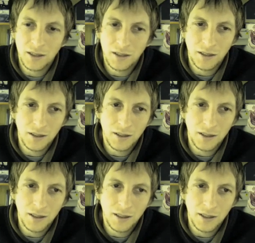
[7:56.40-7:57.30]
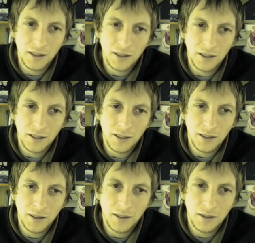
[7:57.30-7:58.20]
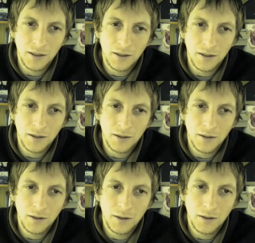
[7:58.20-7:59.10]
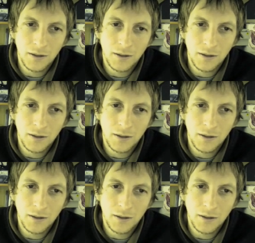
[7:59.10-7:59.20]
Nobody speaks.